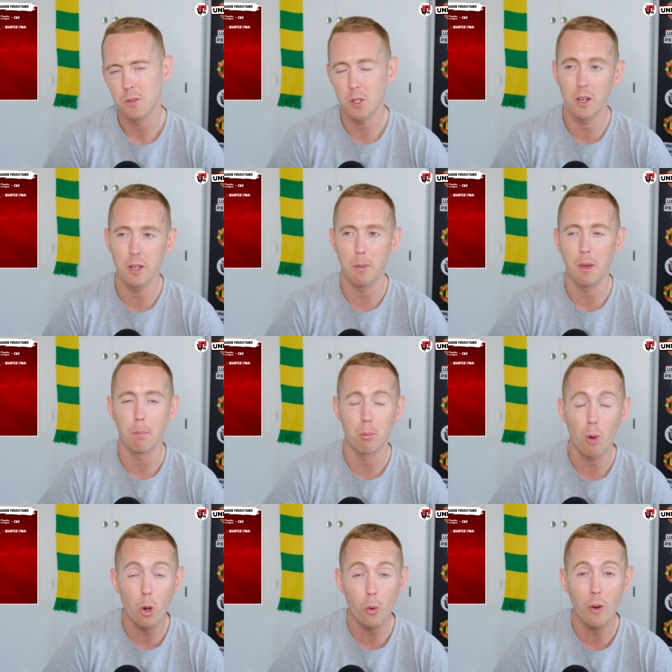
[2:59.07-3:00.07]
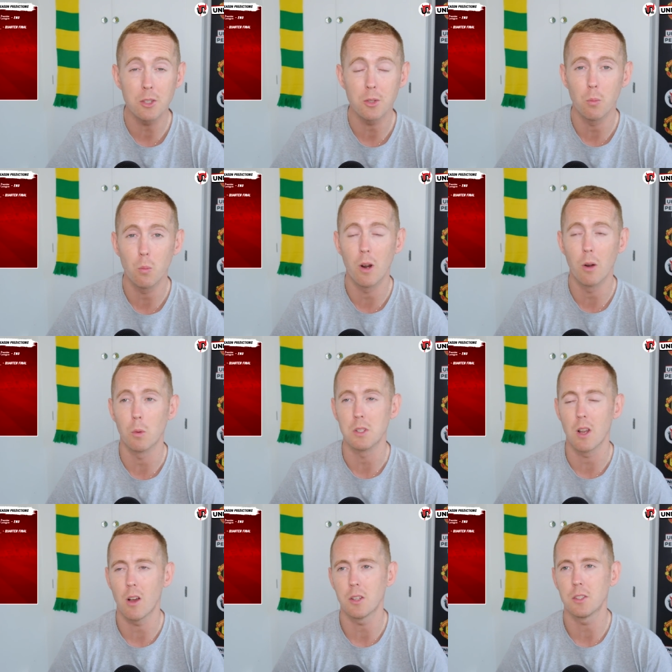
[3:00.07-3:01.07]
Certainly a bit of progress on where it was
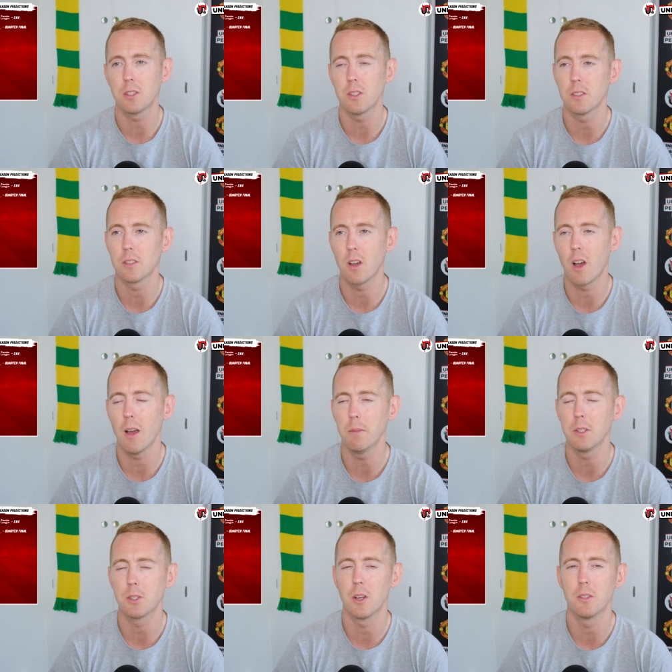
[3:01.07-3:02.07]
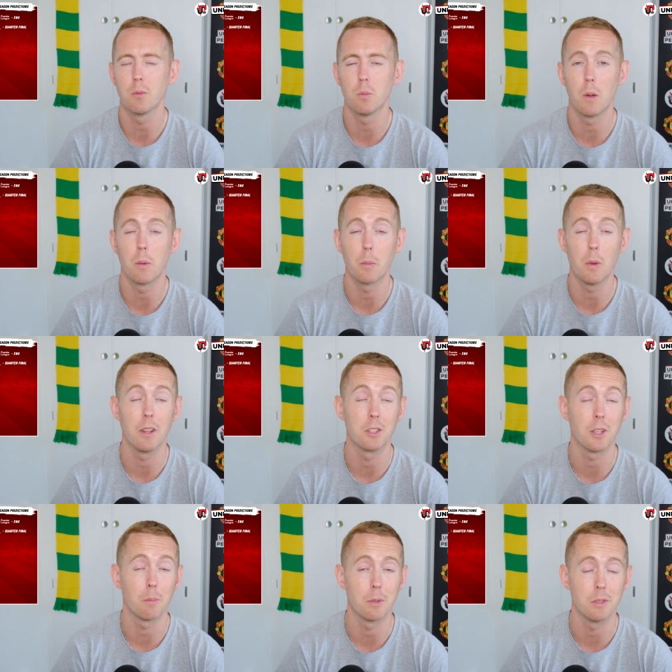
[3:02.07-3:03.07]
last time in terms of where we went to the
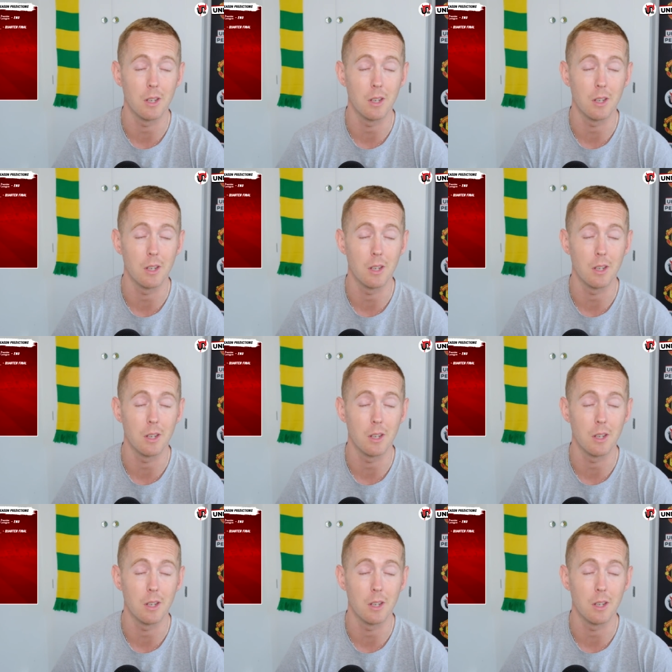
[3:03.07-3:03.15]
Champions